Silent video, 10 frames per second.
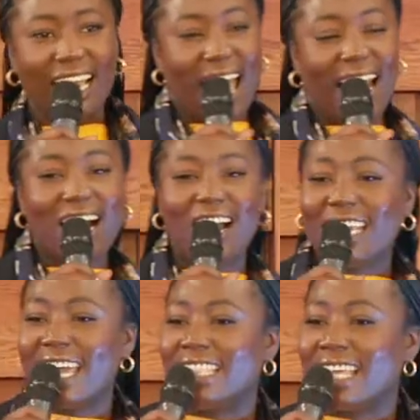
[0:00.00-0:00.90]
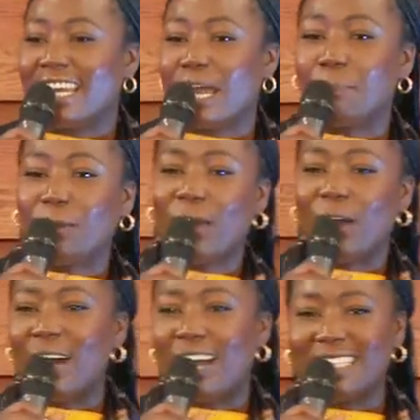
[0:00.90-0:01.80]
I can't hear that
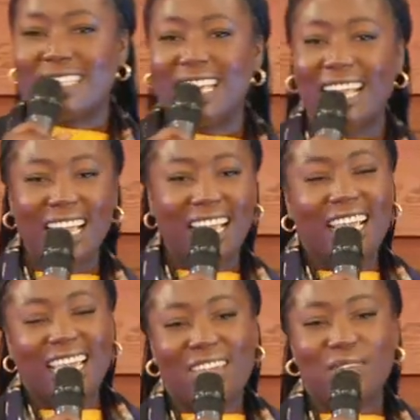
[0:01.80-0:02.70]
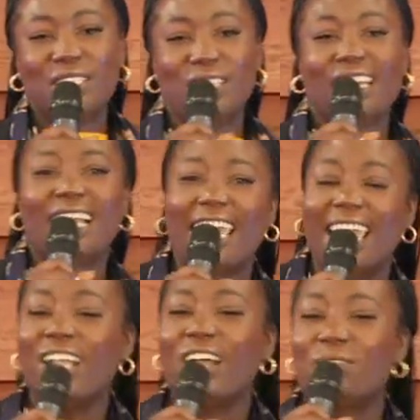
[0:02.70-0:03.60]
applause. If it's to the
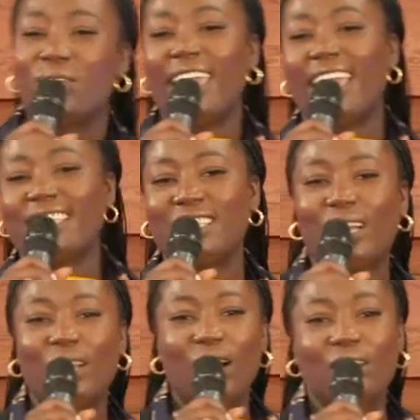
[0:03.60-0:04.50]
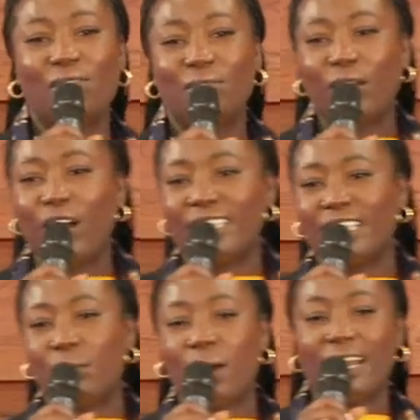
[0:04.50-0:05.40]
King of Kings, the Lord of
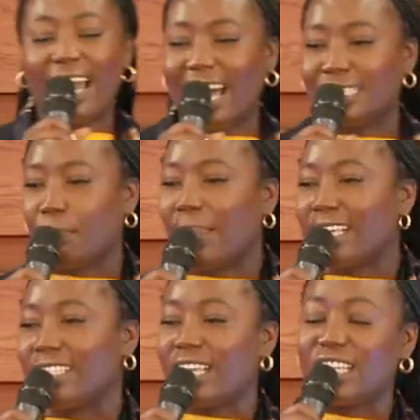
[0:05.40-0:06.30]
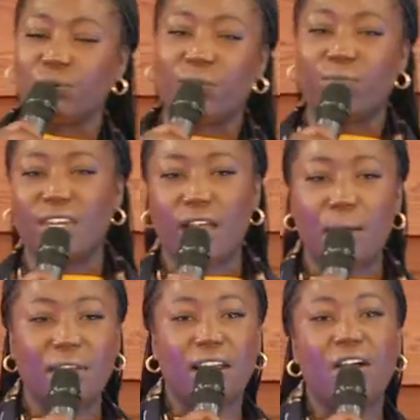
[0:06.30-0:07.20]
Lords, the one that has blessed us with
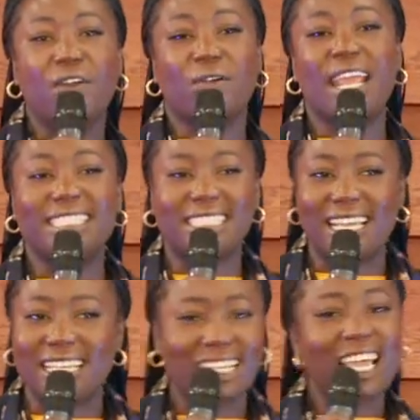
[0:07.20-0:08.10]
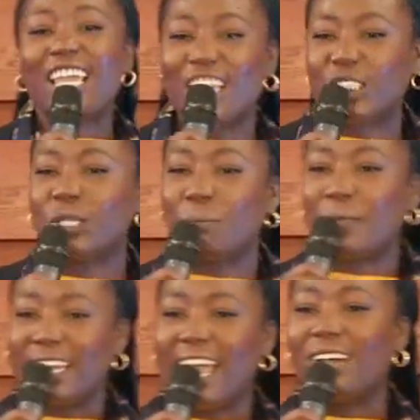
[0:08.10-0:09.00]
phenomenal graces, it
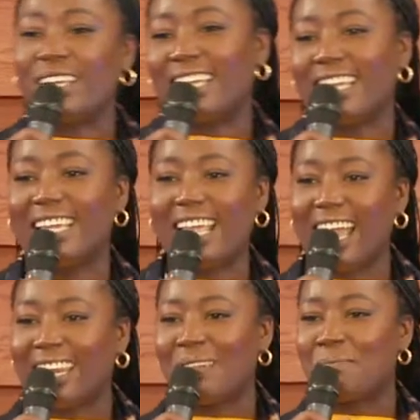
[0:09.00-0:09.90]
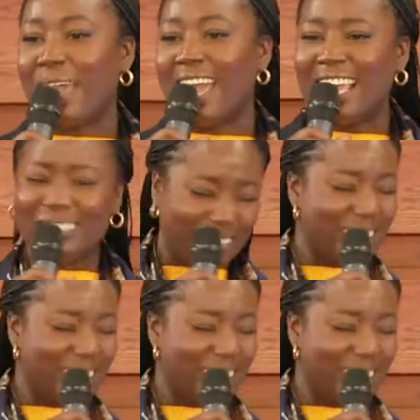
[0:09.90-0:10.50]
should be louder than that. Amen.